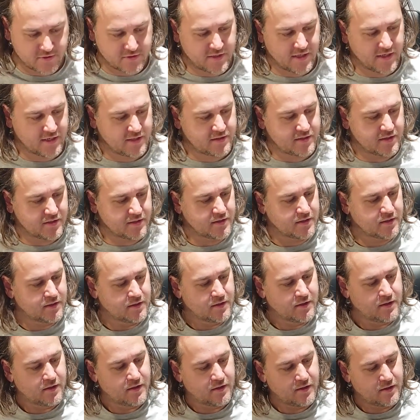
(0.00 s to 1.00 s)
to take the
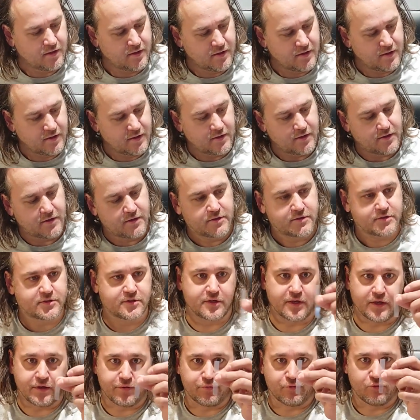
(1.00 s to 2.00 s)

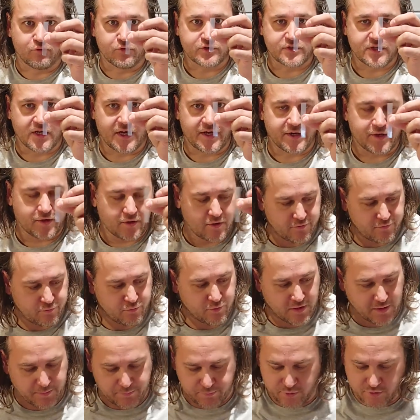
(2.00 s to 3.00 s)
see-through side off
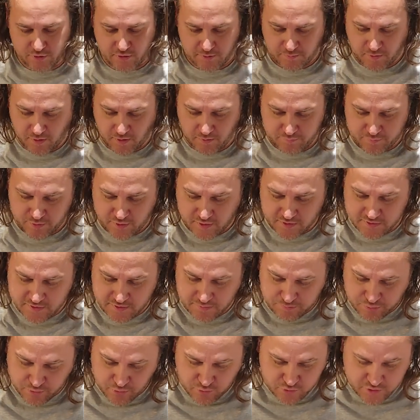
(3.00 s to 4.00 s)
when I put them on, because
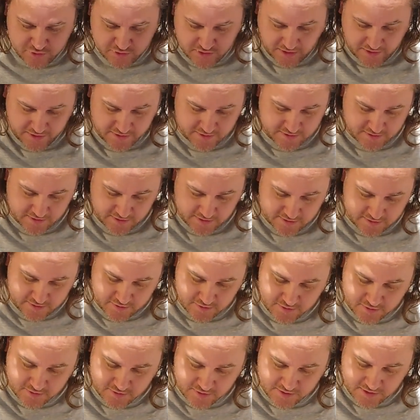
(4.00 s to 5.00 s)
the blue side is
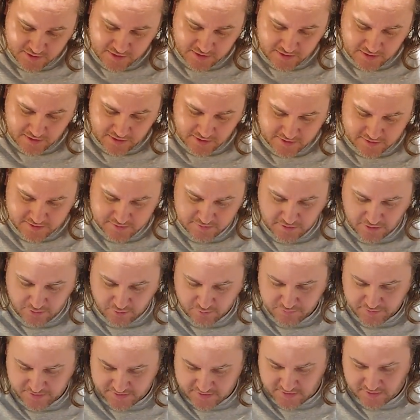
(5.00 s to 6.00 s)
easy to see that's
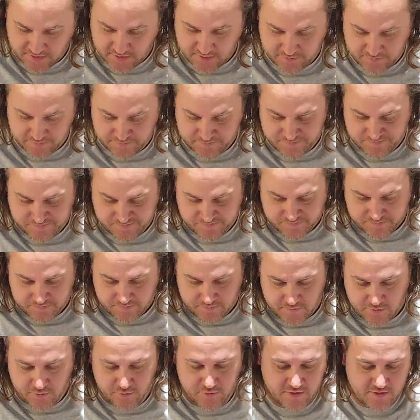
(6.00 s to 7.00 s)
now missing.
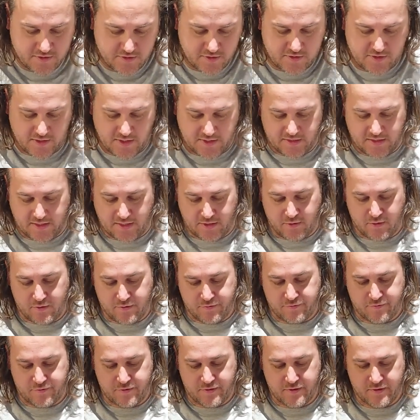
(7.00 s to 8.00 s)
You need to take that
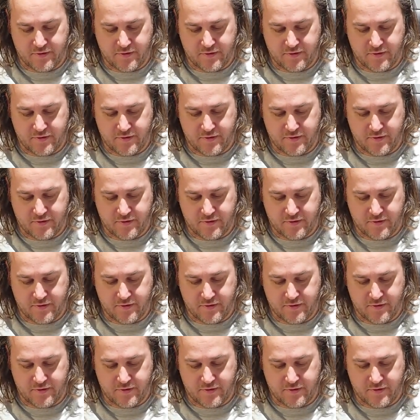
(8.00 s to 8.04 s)
off.